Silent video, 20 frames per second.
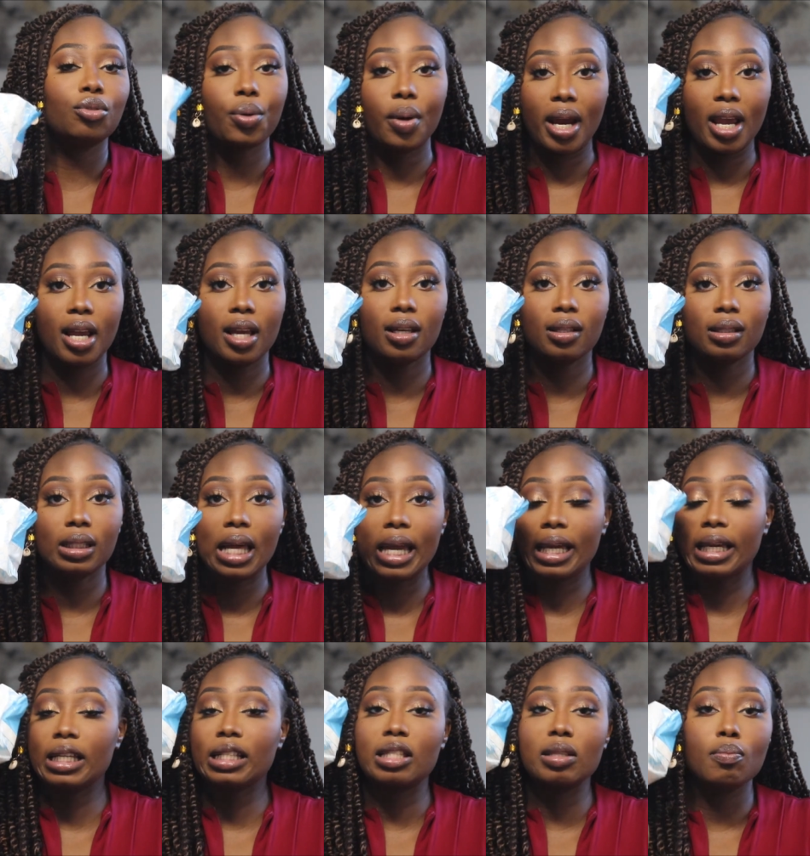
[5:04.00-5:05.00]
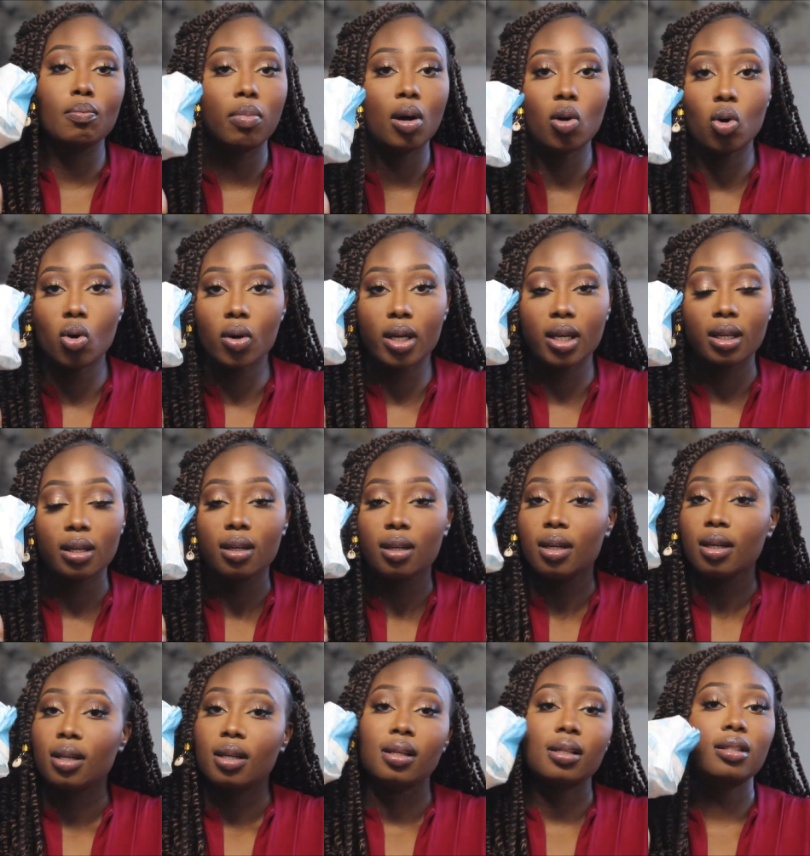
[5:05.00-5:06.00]
great. Like it's in bulk.
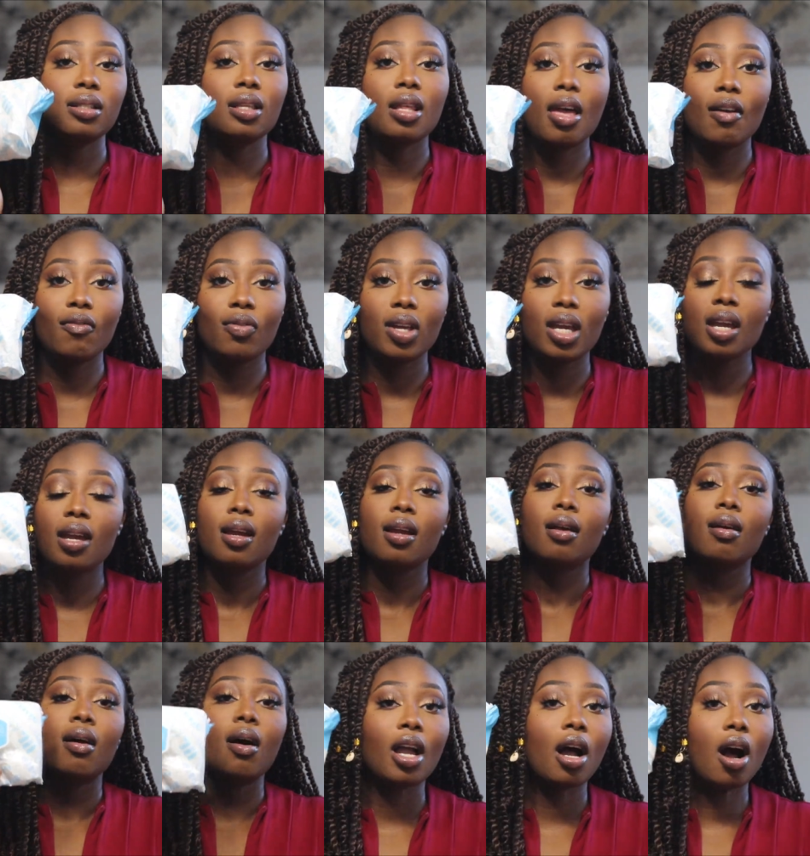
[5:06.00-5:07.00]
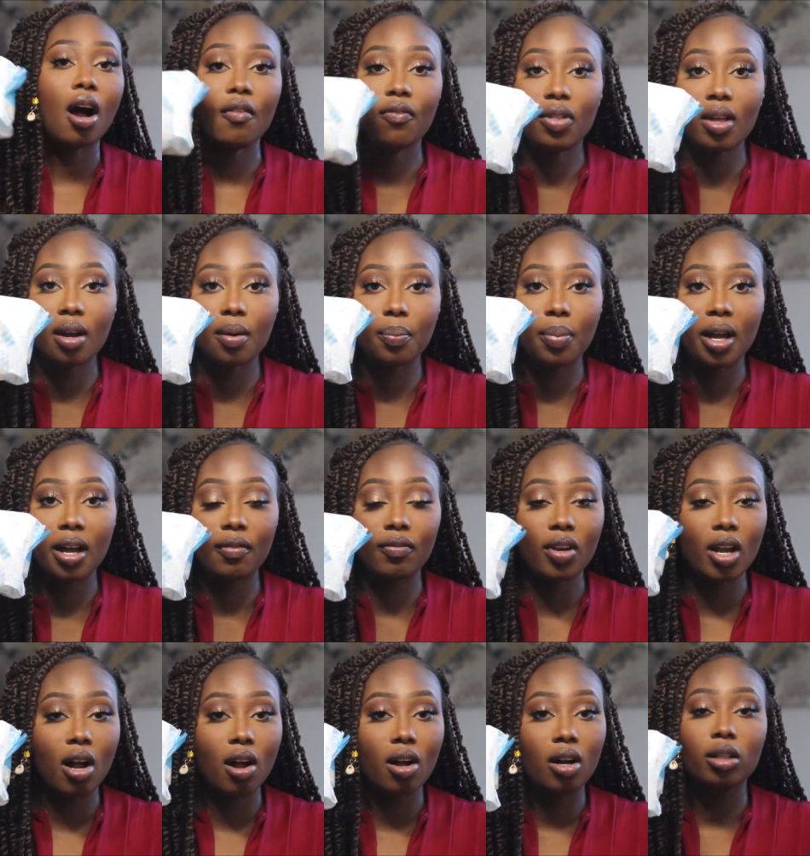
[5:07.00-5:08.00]
It's lovely. All the above,
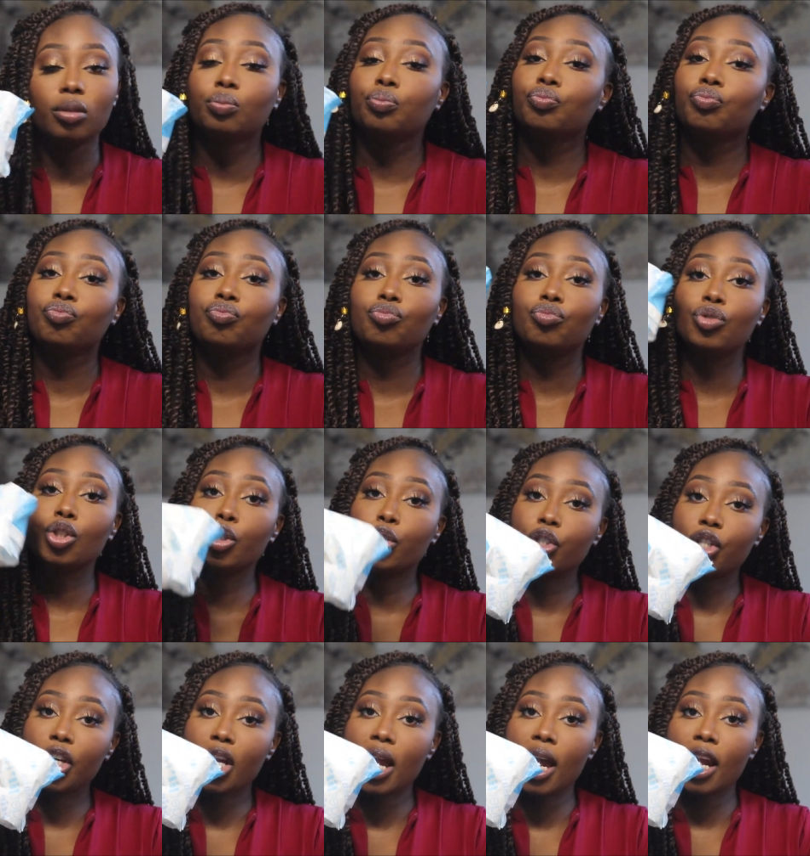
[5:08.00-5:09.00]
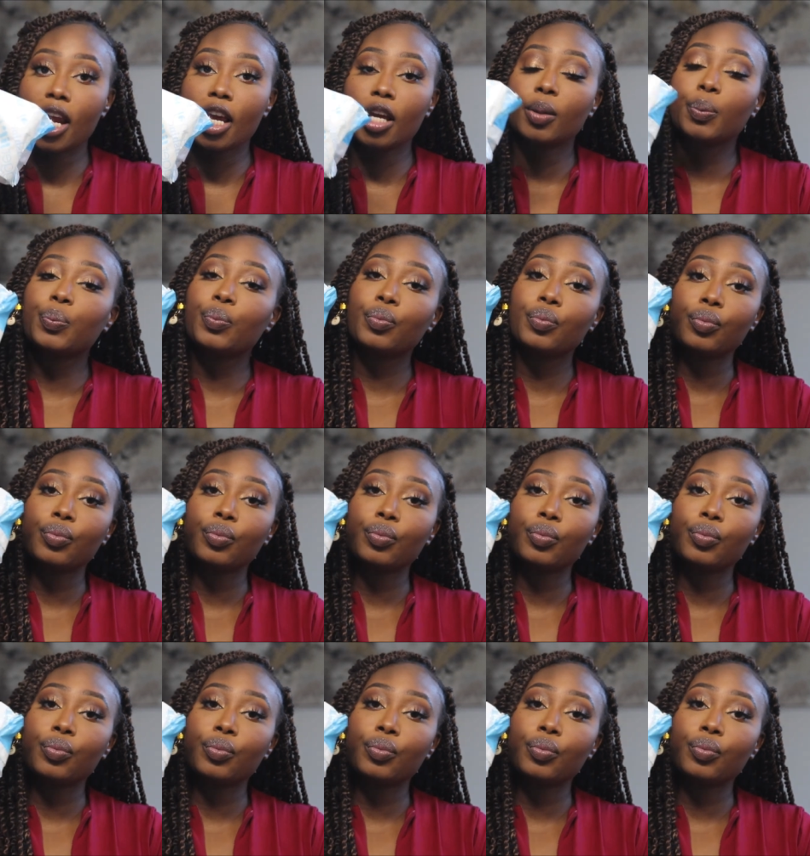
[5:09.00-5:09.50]
y'all. You should get it.